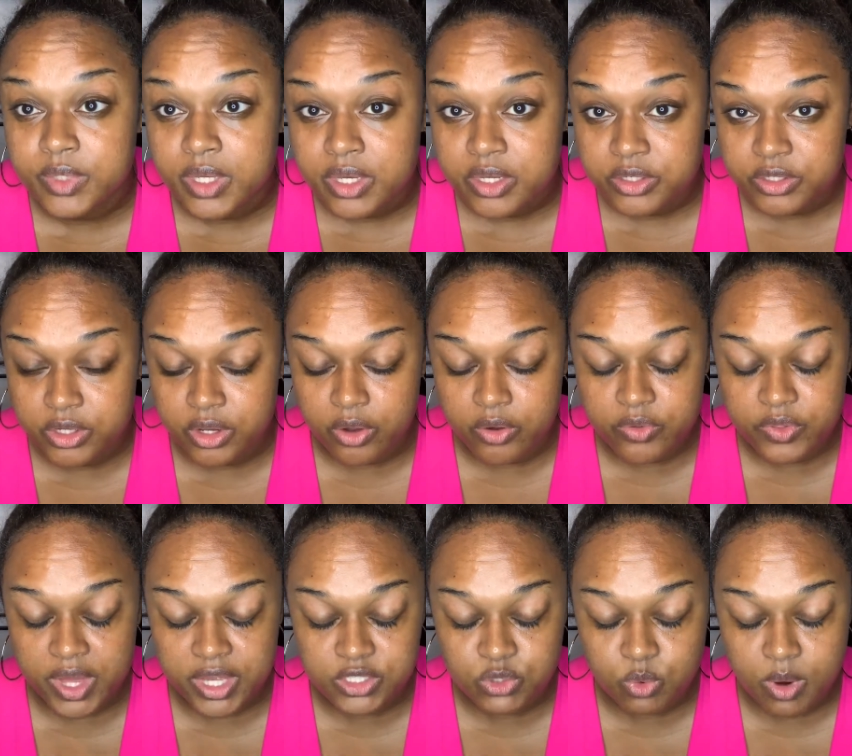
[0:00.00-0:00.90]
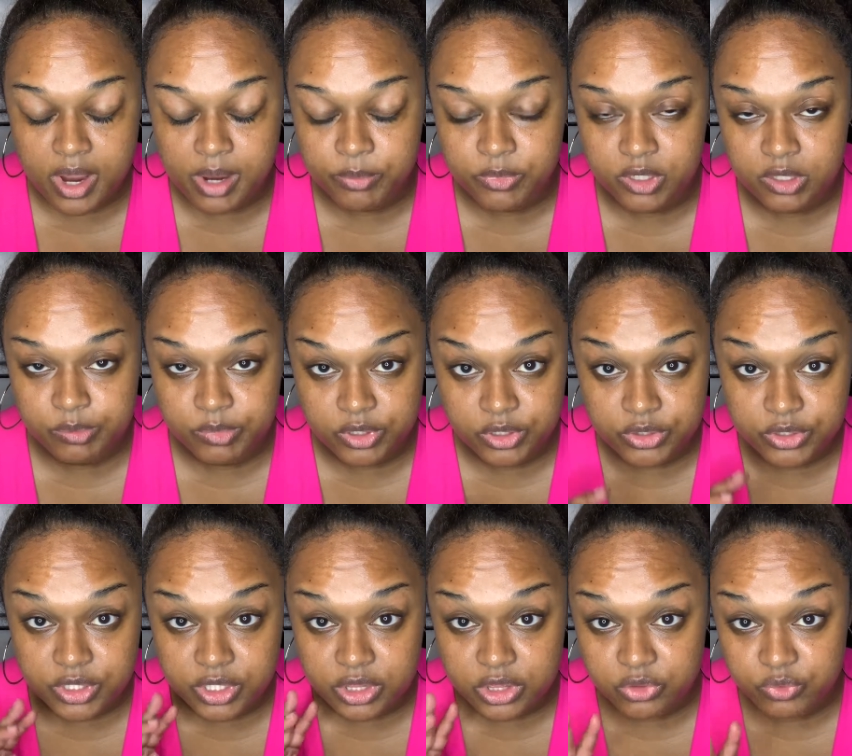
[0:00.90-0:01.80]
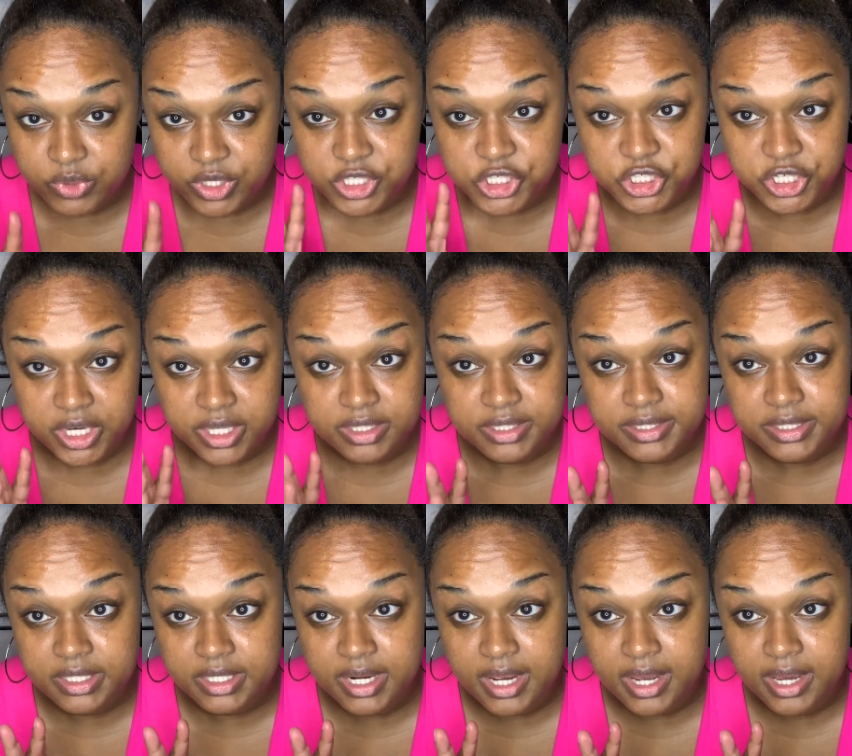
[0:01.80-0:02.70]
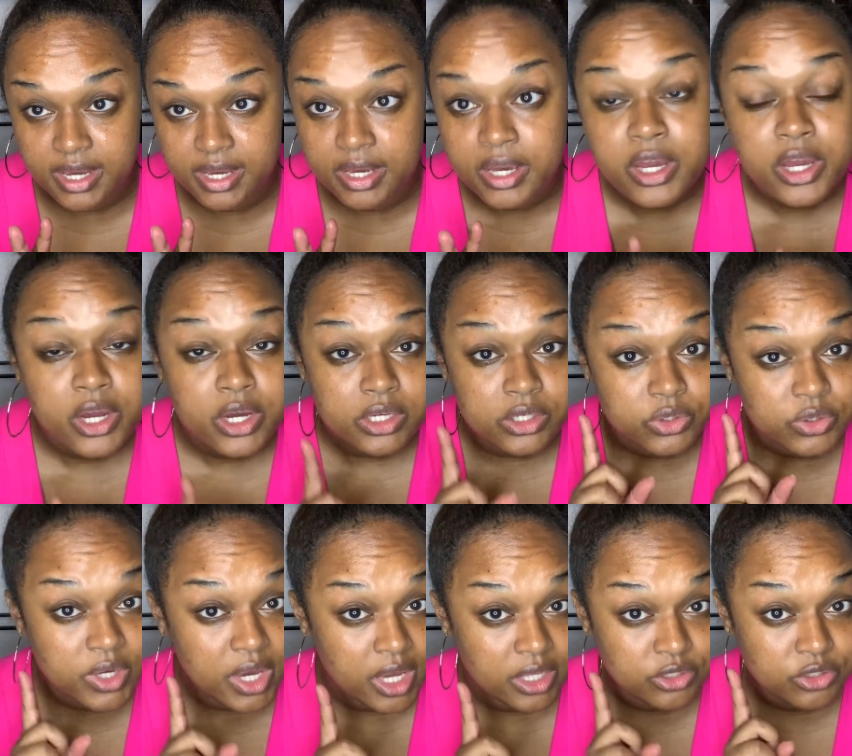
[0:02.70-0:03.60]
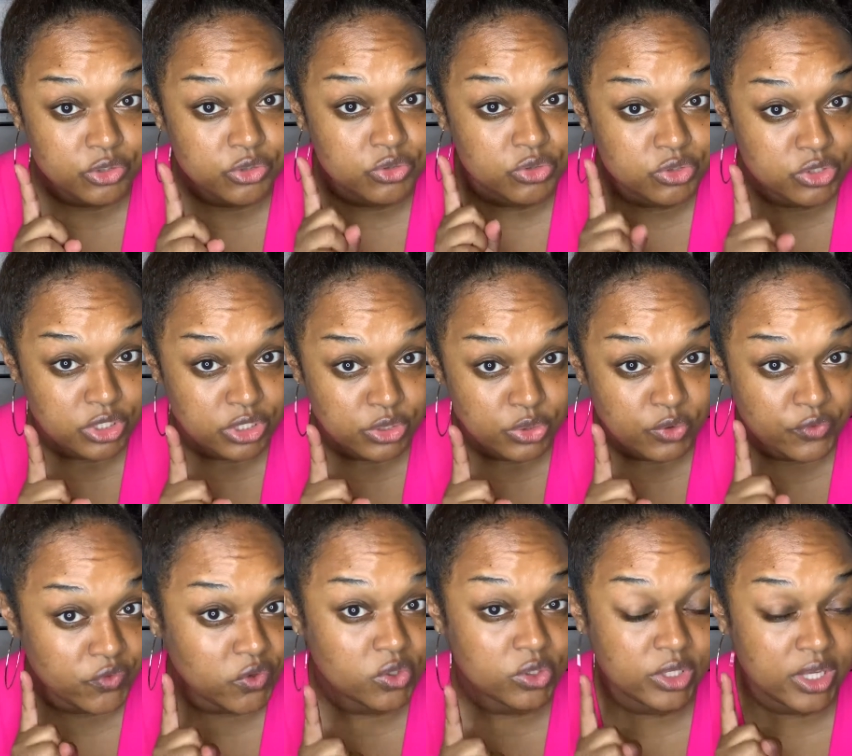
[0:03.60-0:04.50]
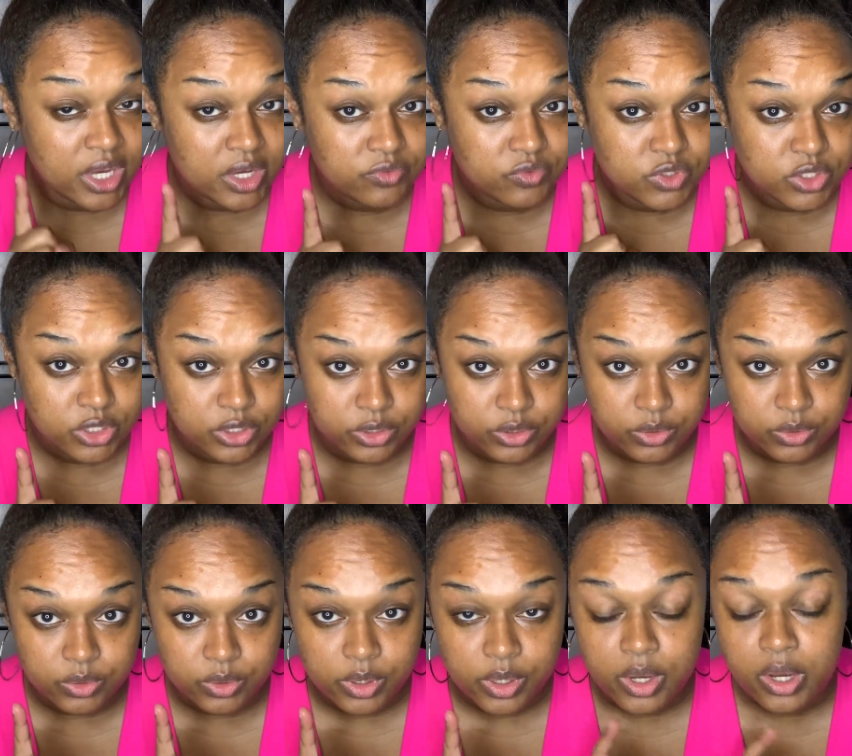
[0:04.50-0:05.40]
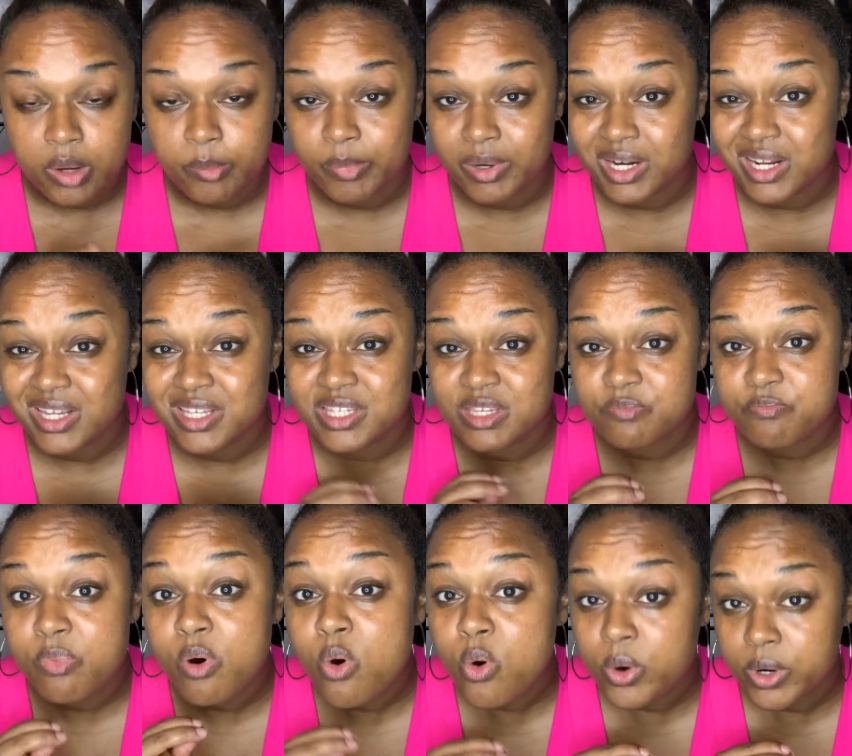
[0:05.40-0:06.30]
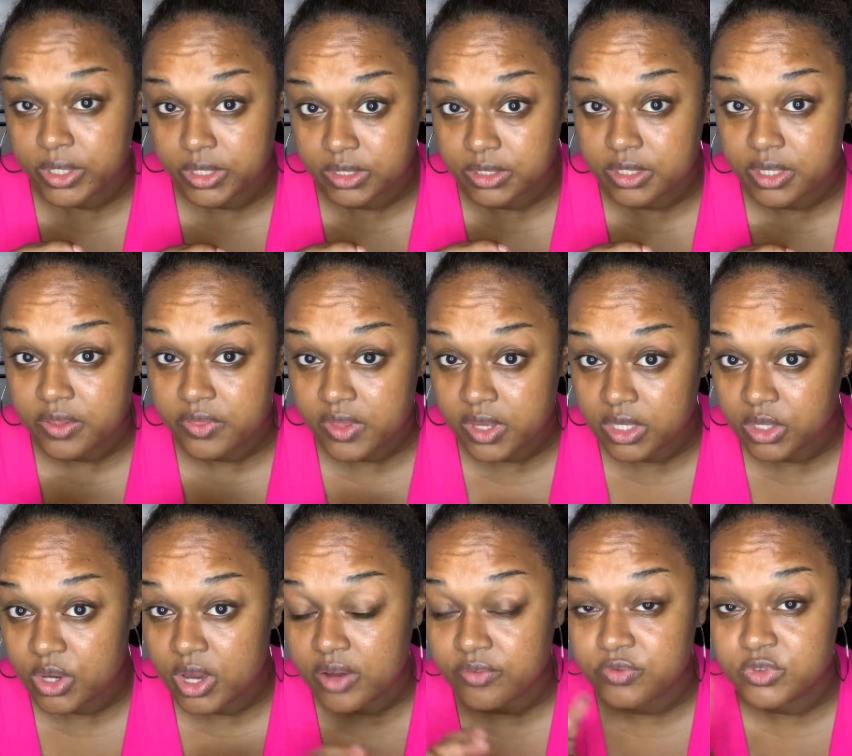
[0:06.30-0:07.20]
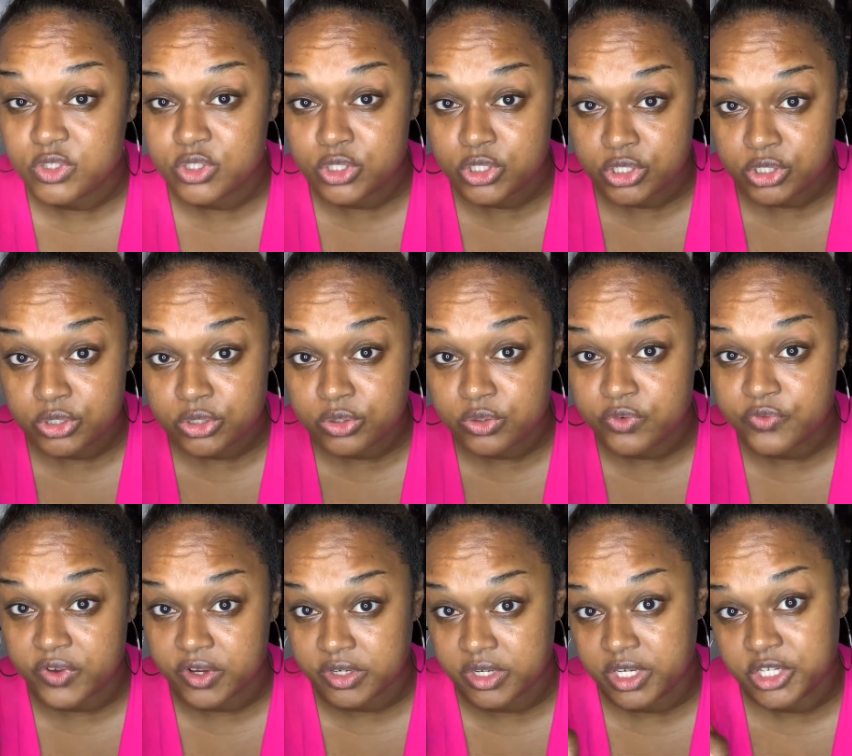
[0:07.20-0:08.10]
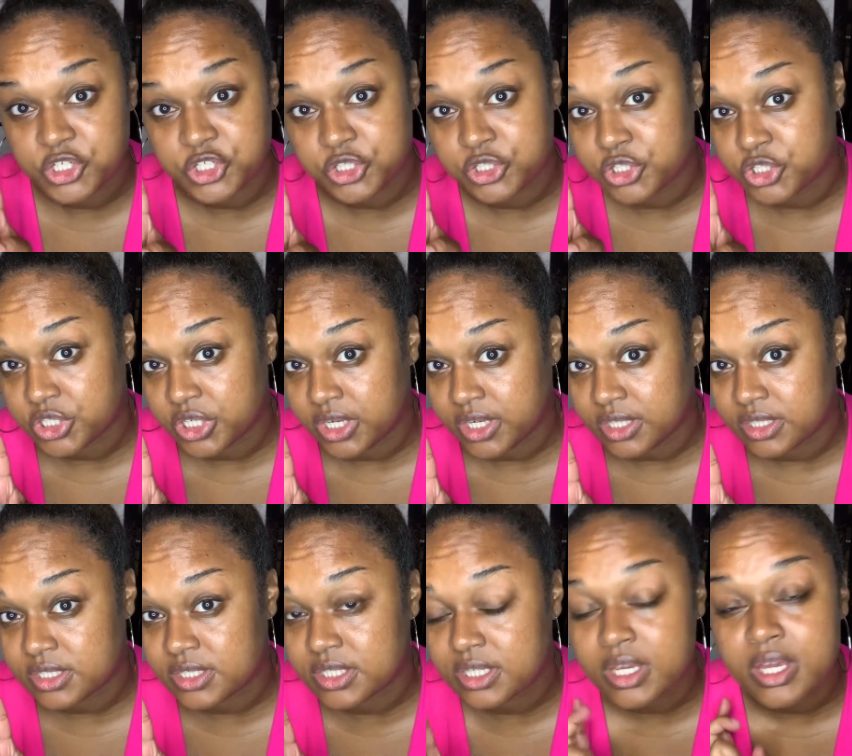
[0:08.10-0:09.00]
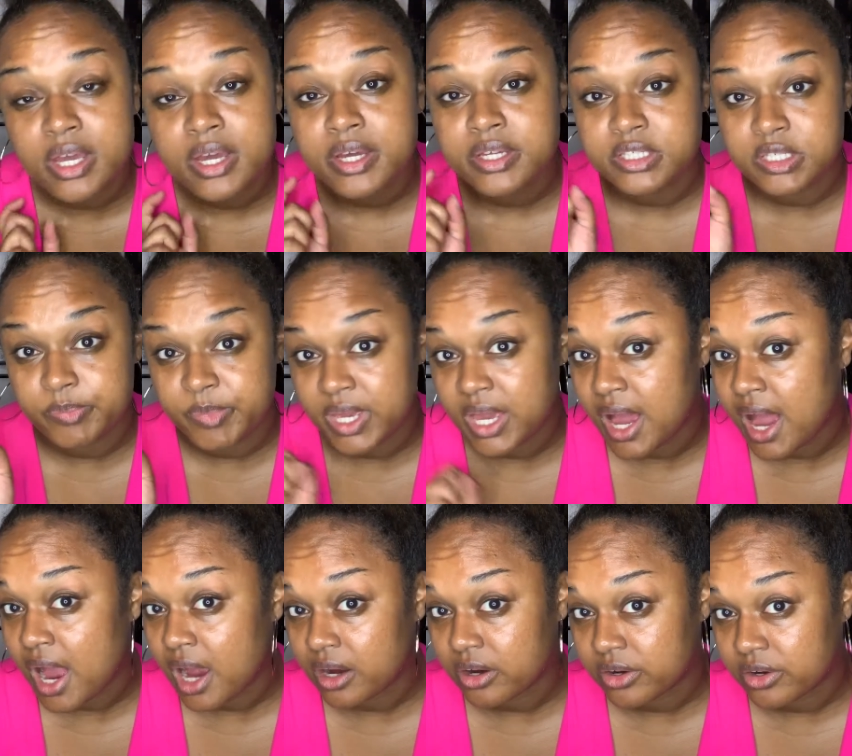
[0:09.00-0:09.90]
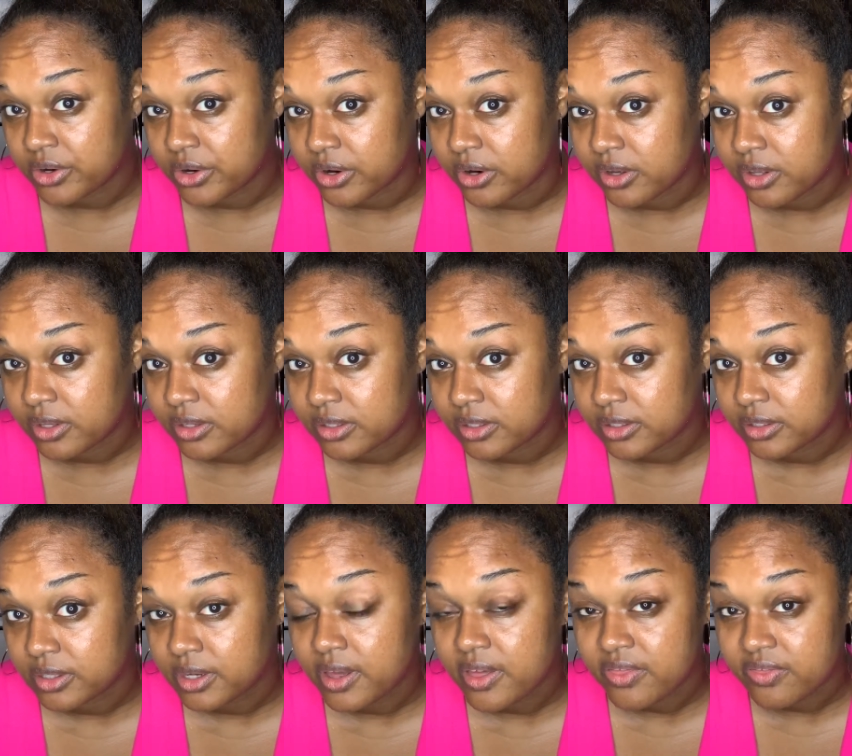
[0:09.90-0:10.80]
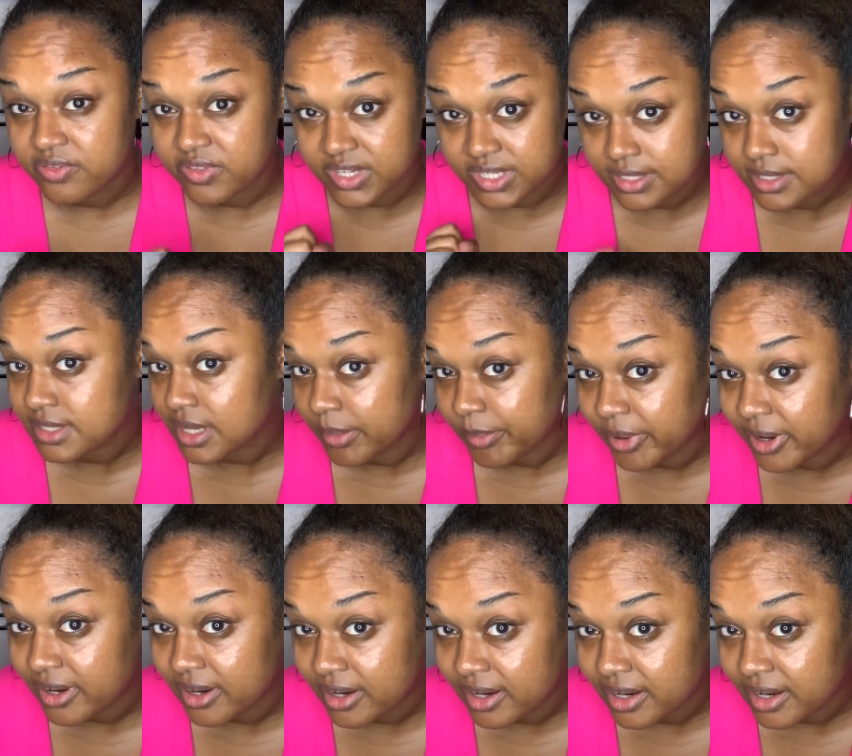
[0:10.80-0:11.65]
So that's why I'm going to be using 3 shades today. You can use 2 if you only have 2, but it is important that you have 2 foundation shades to be a hot girl this summer.